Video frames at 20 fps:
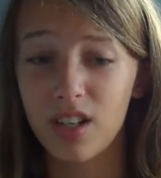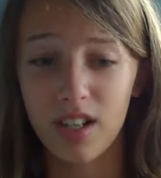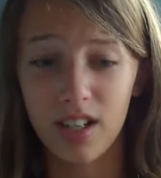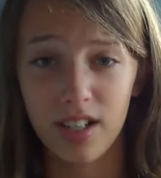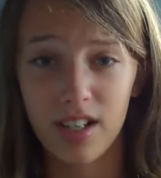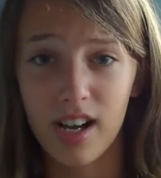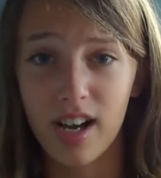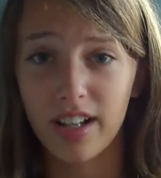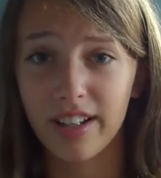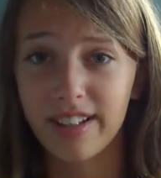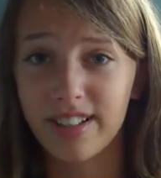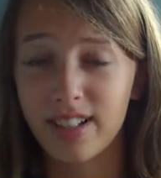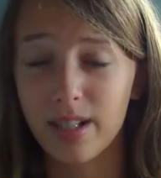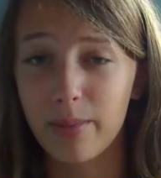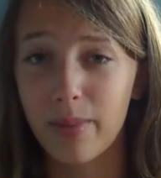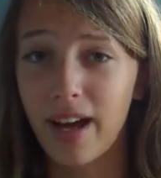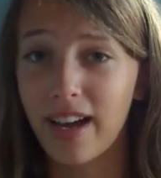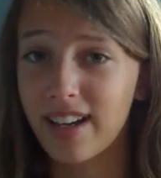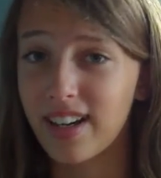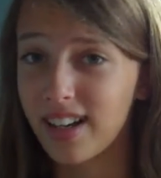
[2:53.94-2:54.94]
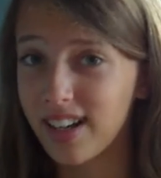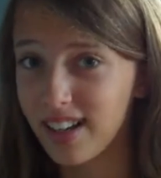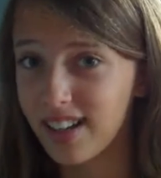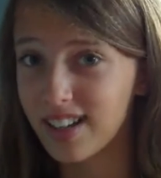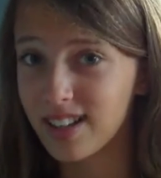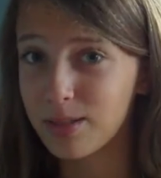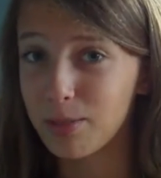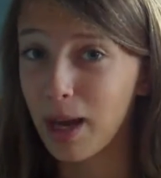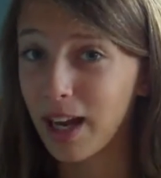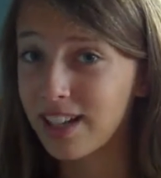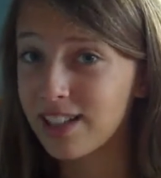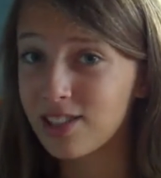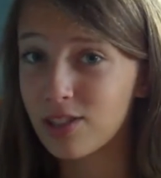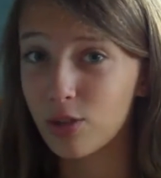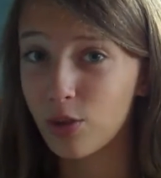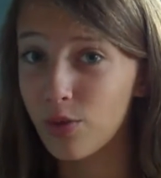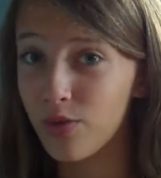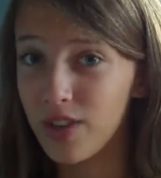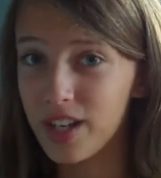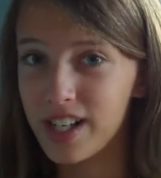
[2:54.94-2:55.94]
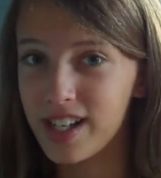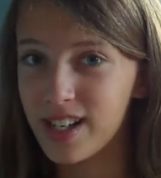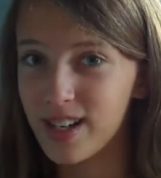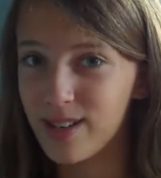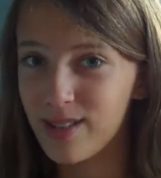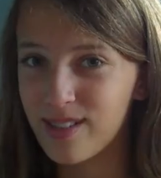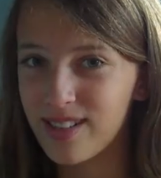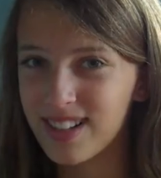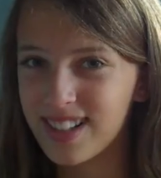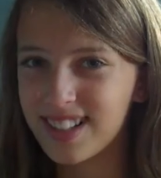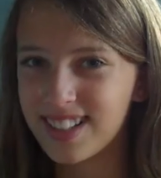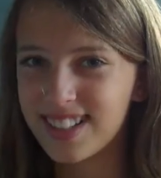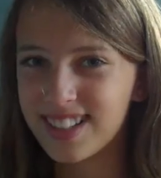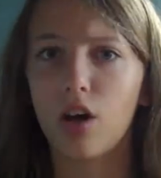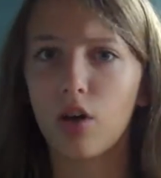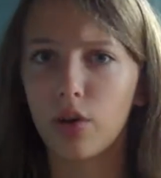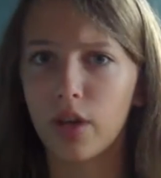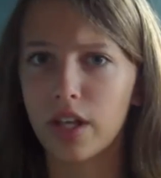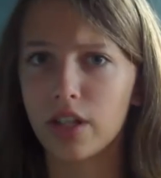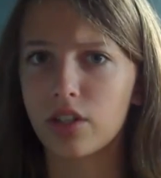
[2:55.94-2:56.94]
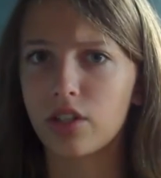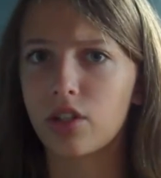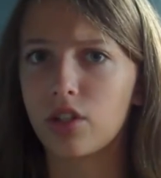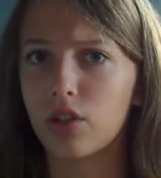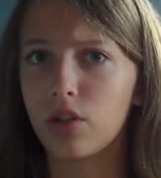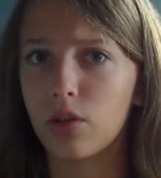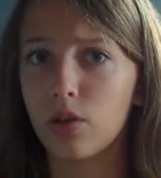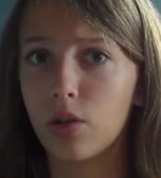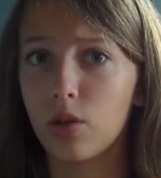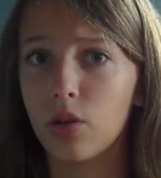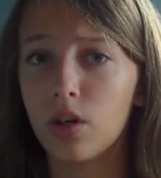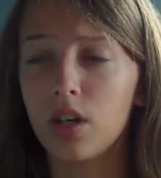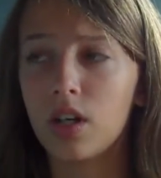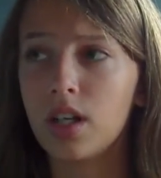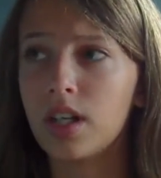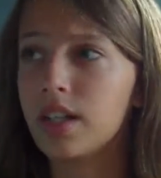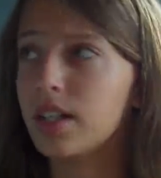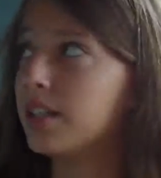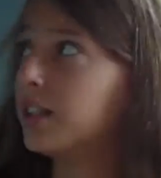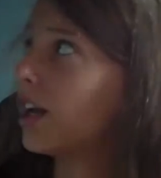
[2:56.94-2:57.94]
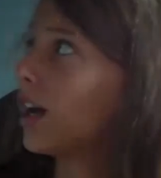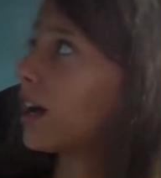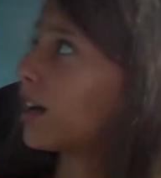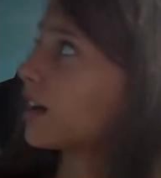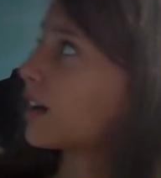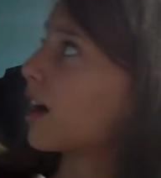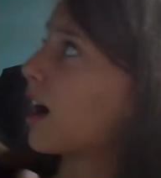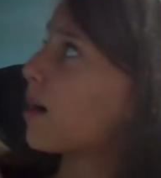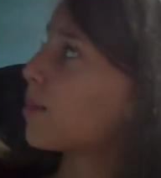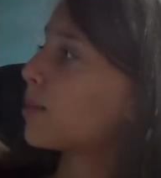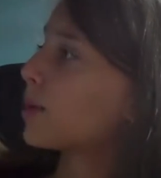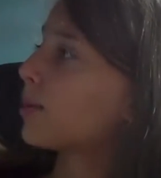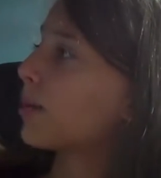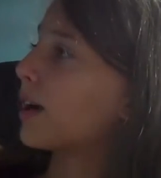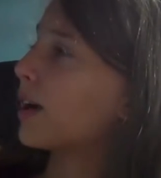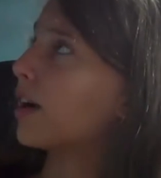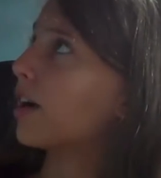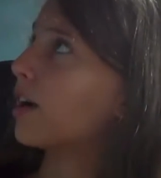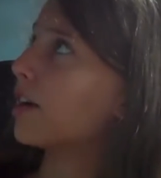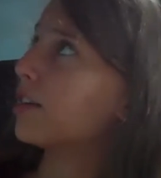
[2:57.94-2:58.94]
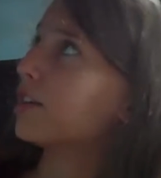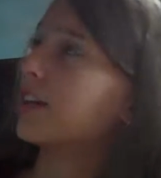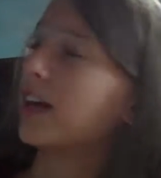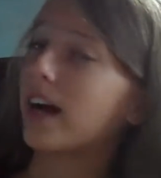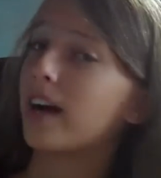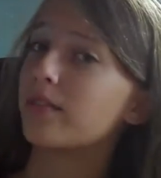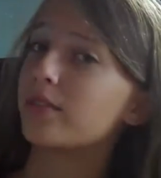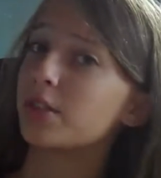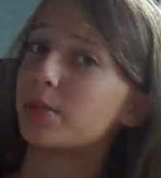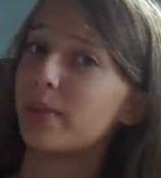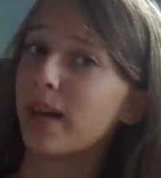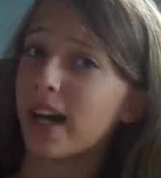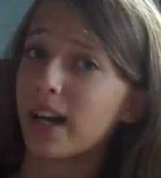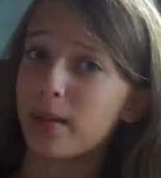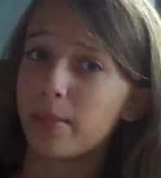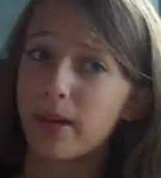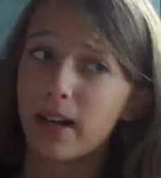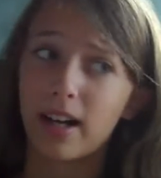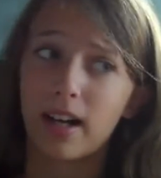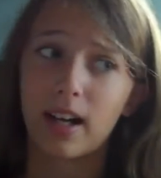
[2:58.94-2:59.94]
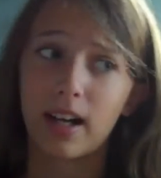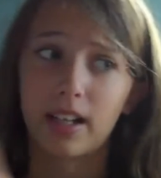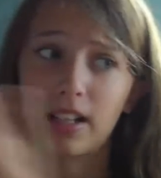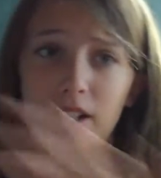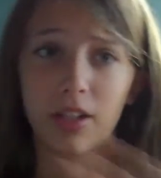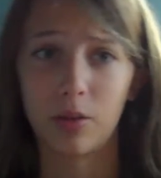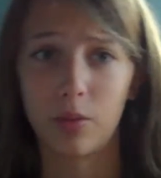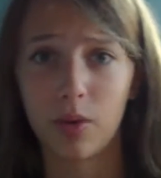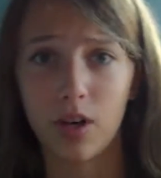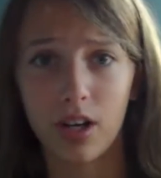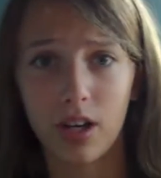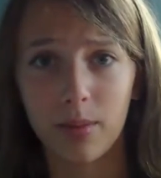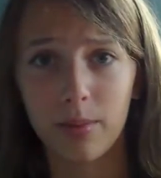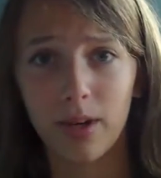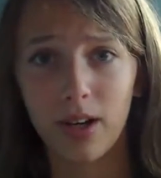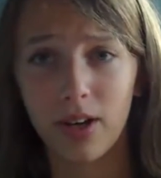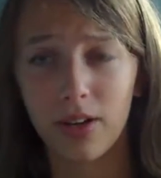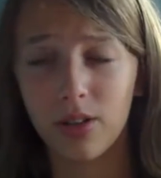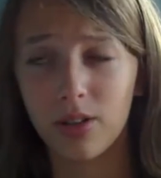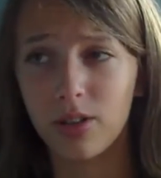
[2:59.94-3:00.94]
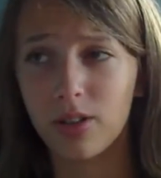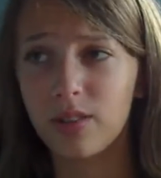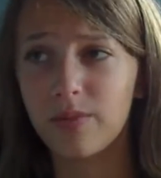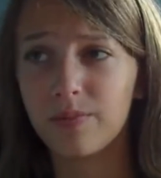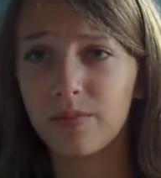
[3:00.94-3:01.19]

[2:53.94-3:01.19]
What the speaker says: And yeah, let's get back into this back to school video. Okay, so yeah, got prepared. You have your backpack, your water bottle,